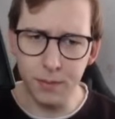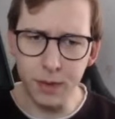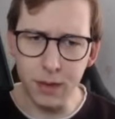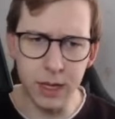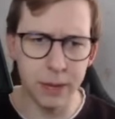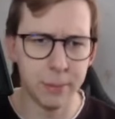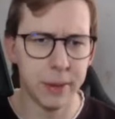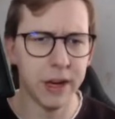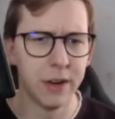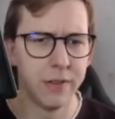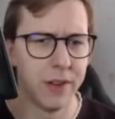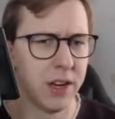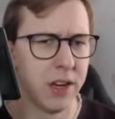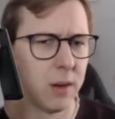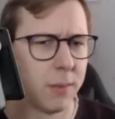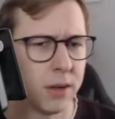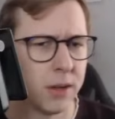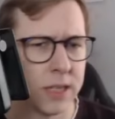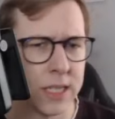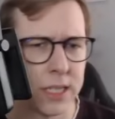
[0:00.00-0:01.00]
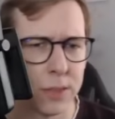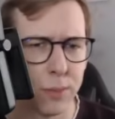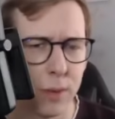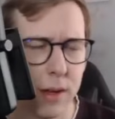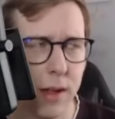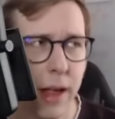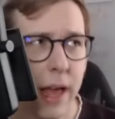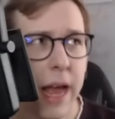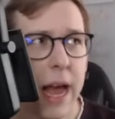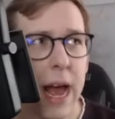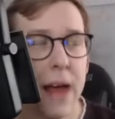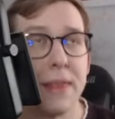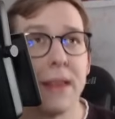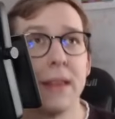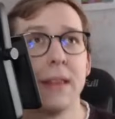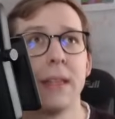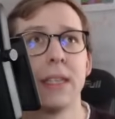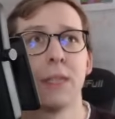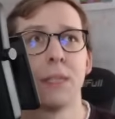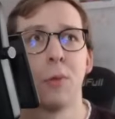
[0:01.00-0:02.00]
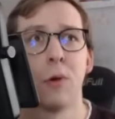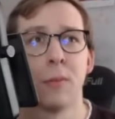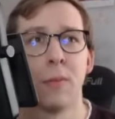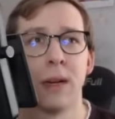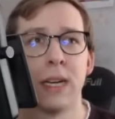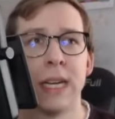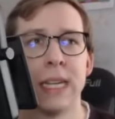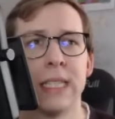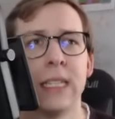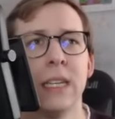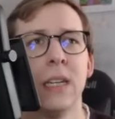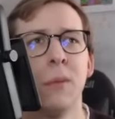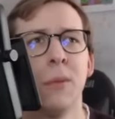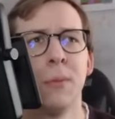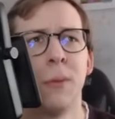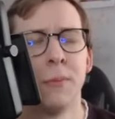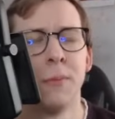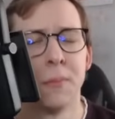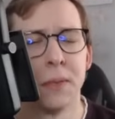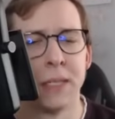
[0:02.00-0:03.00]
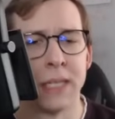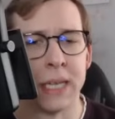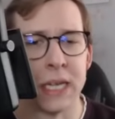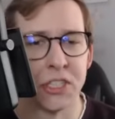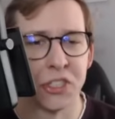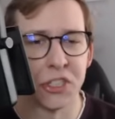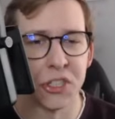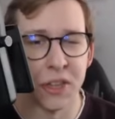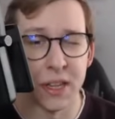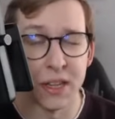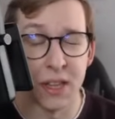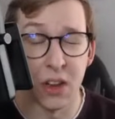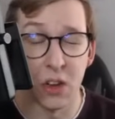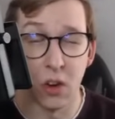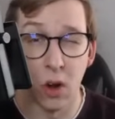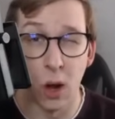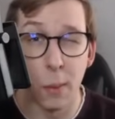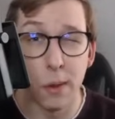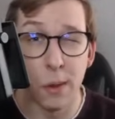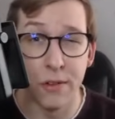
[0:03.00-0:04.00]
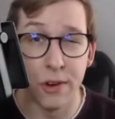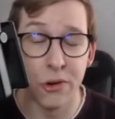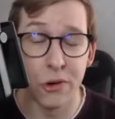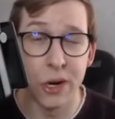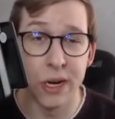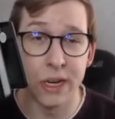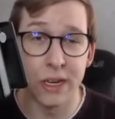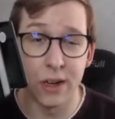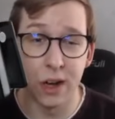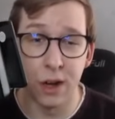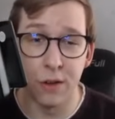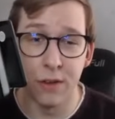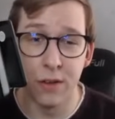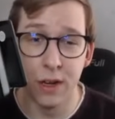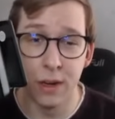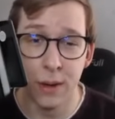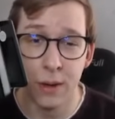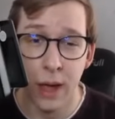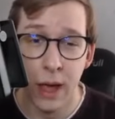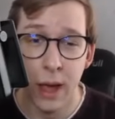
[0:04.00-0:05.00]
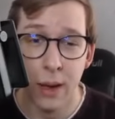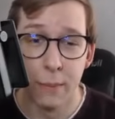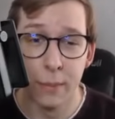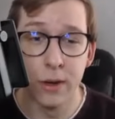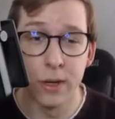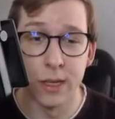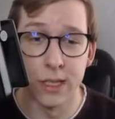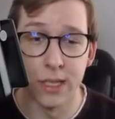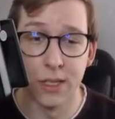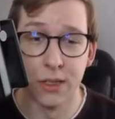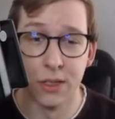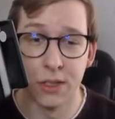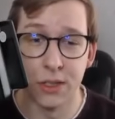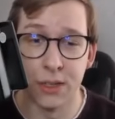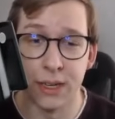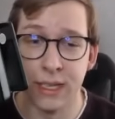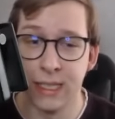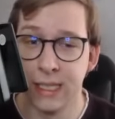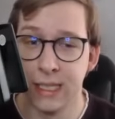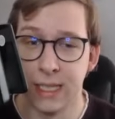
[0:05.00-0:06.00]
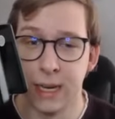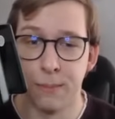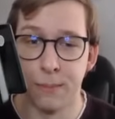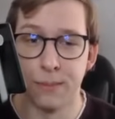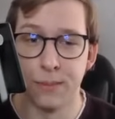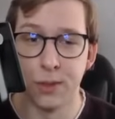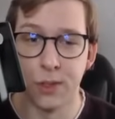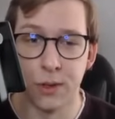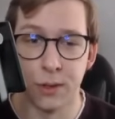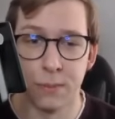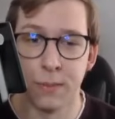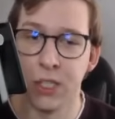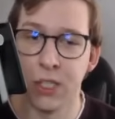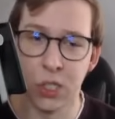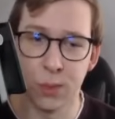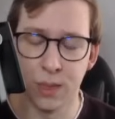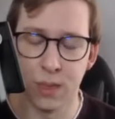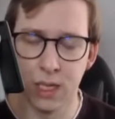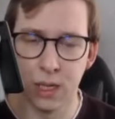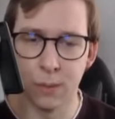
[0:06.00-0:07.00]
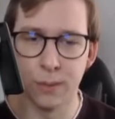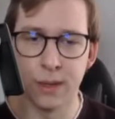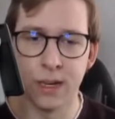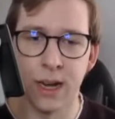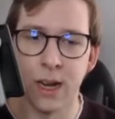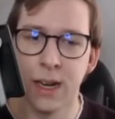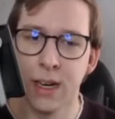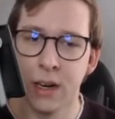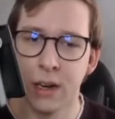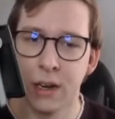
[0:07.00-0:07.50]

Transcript: Made a video about it as well. I think this Pokemon has a little bit more potential than the normal variant of it, because you're going to hit some certain matchups a little bit harder and you